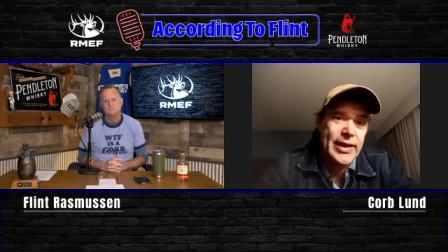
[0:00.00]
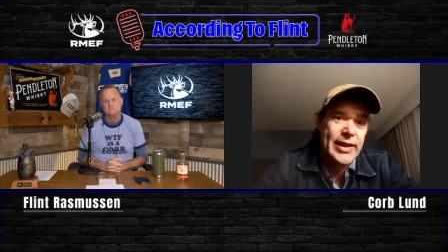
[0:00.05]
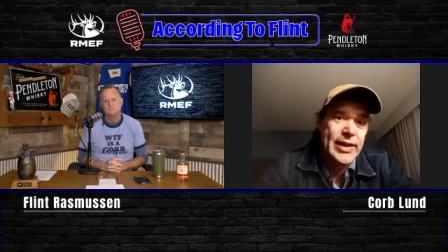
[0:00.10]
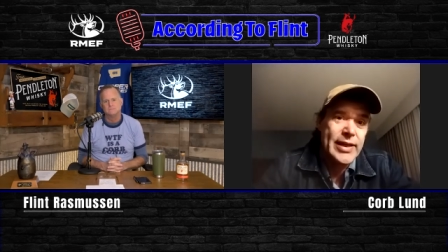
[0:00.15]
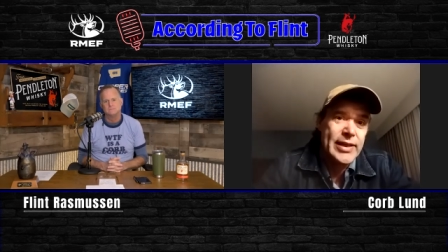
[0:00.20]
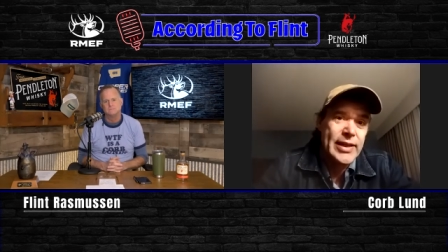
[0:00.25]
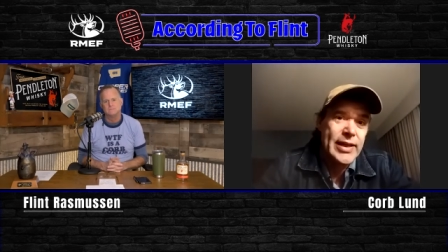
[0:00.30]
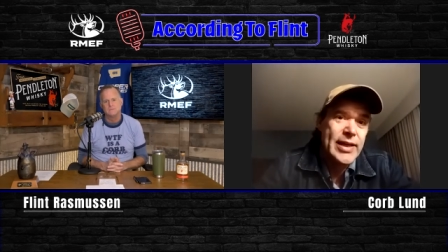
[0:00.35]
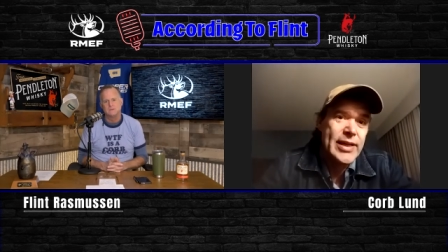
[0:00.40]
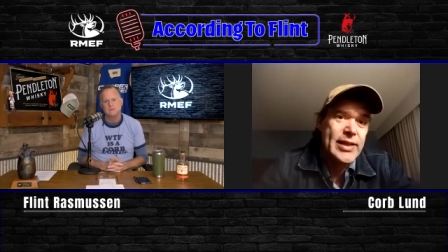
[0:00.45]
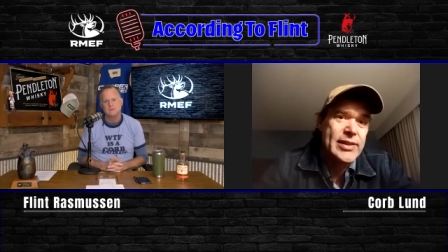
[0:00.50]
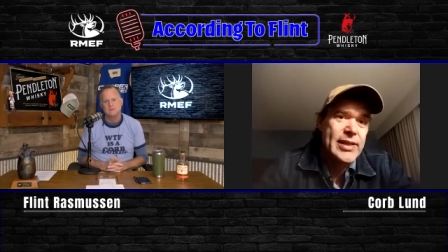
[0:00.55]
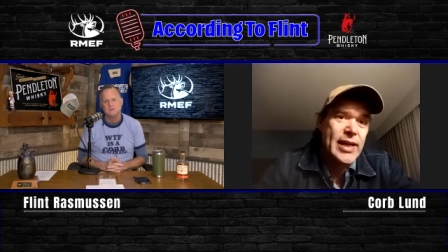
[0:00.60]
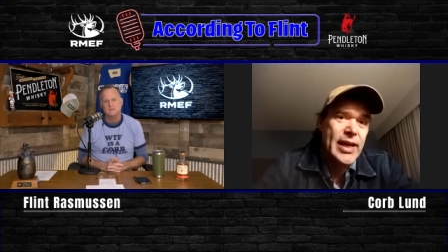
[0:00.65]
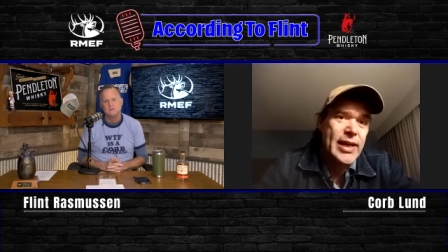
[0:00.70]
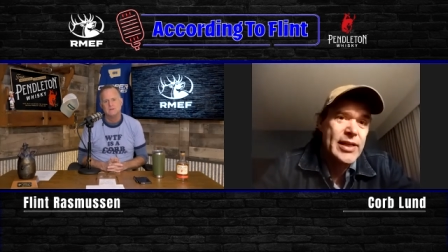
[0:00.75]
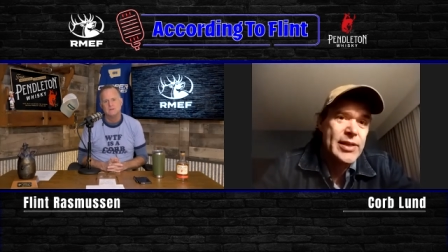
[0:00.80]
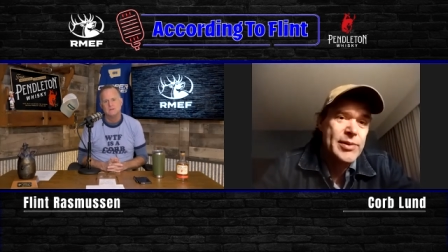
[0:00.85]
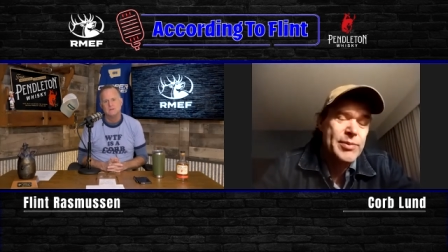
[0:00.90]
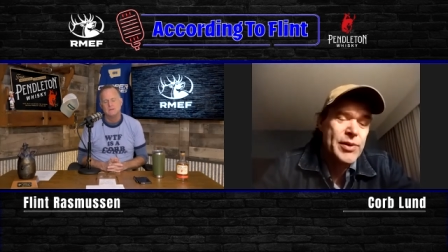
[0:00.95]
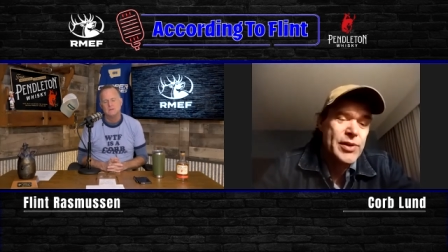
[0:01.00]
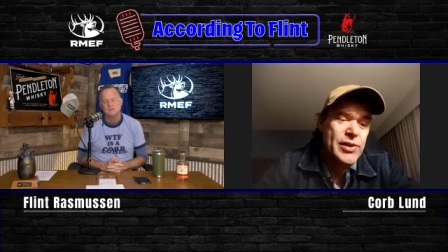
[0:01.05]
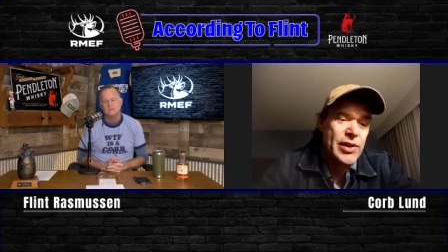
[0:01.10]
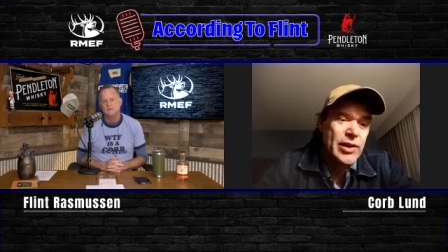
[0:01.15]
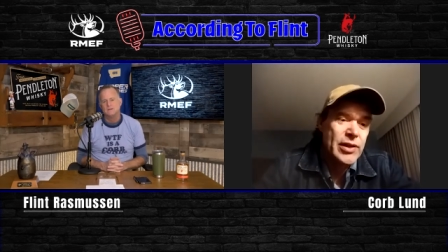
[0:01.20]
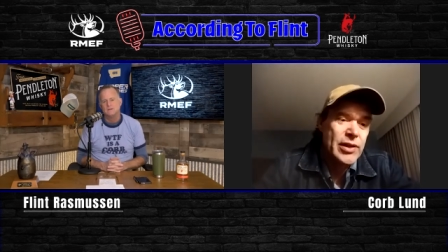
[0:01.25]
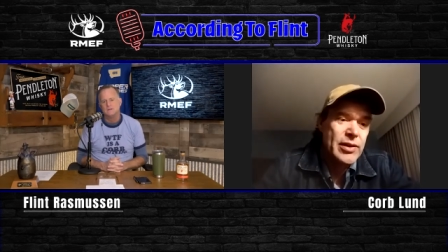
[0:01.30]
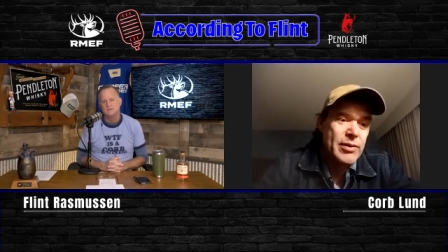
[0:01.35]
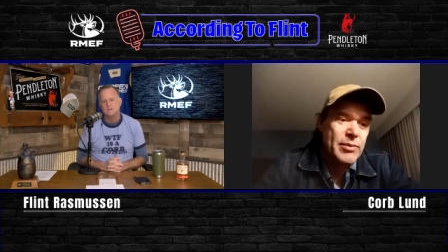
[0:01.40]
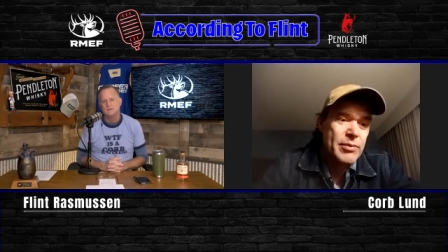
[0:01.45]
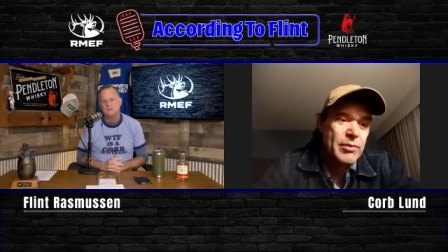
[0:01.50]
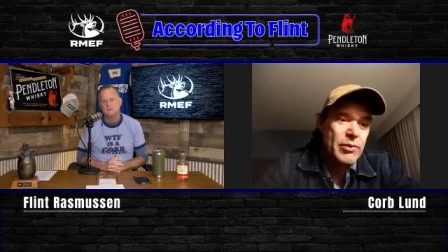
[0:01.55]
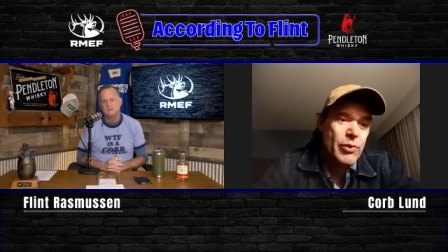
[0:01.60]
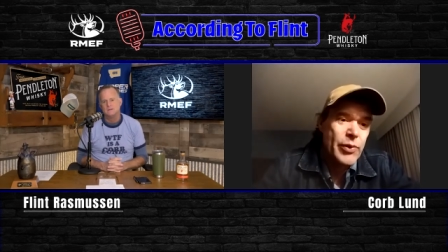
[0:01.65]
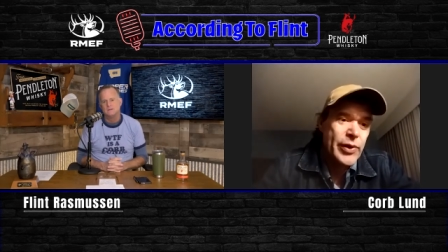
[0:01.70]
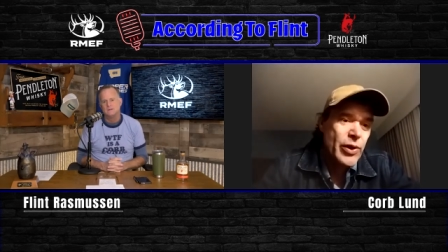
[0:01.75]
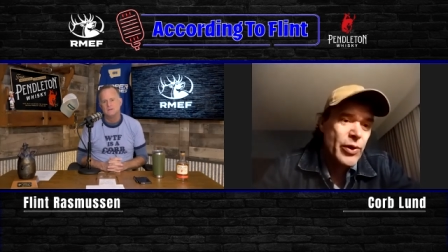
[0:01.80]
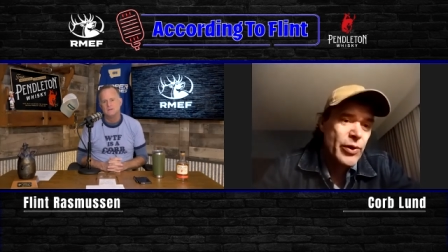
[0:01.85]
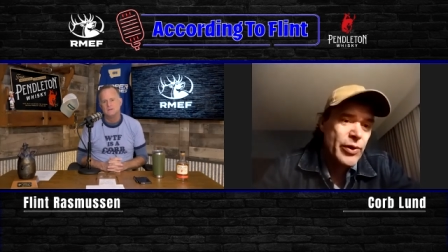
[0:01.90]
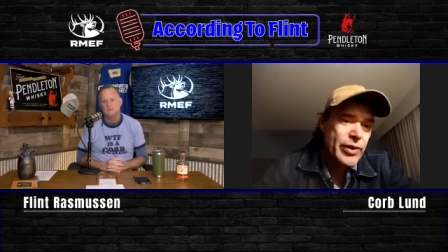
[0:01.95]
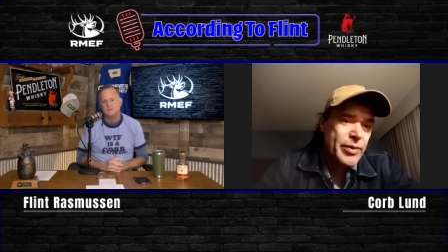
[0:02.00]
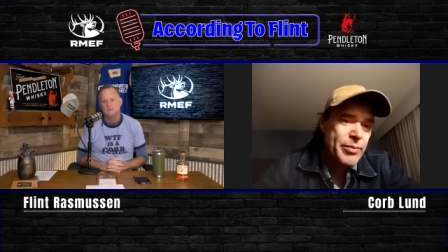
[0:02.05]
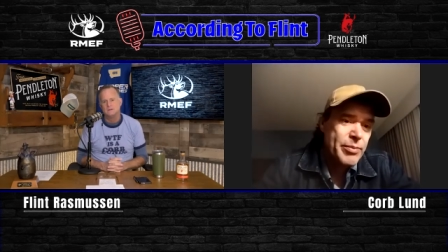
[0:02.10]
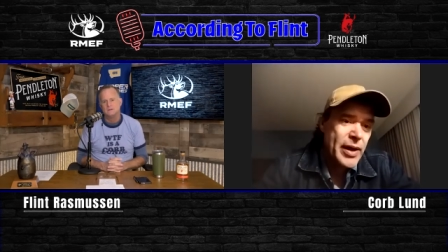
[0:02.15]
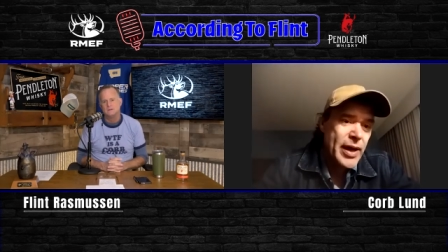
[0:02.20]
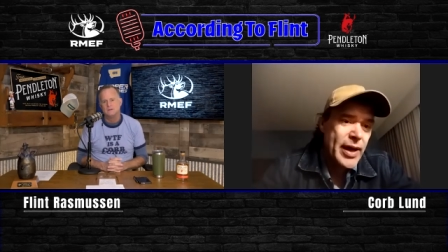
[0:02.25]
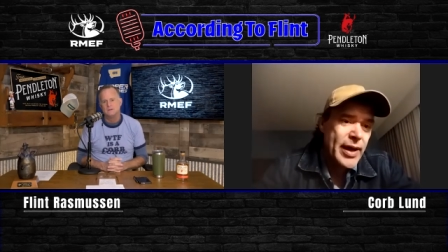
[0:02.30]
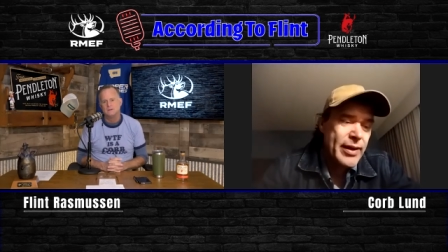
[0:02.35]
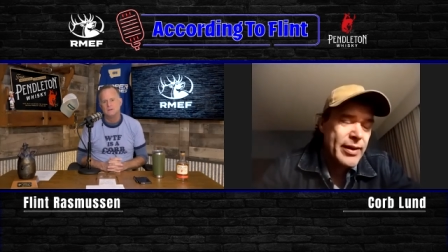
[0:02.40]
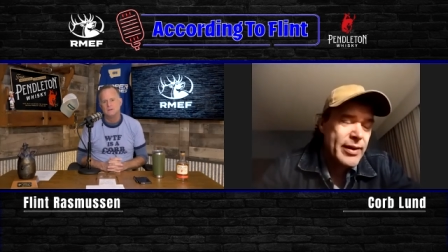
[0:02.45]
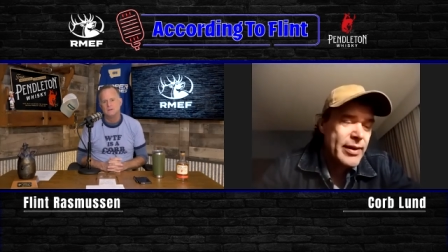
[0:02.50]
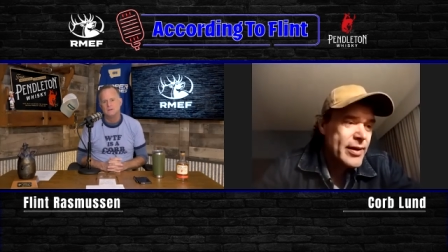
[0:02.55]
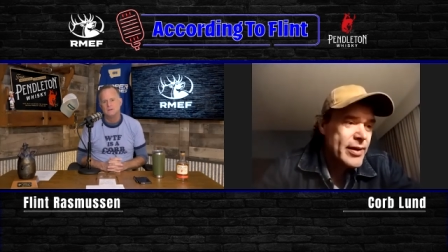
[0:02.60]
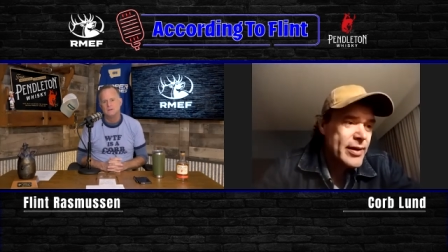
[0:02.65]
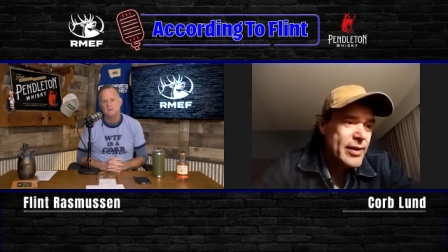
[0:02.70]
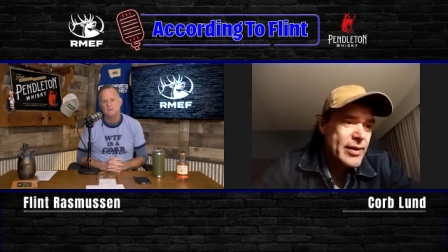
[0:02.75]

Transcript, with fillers: Like Ian, Ian's had his music recorded by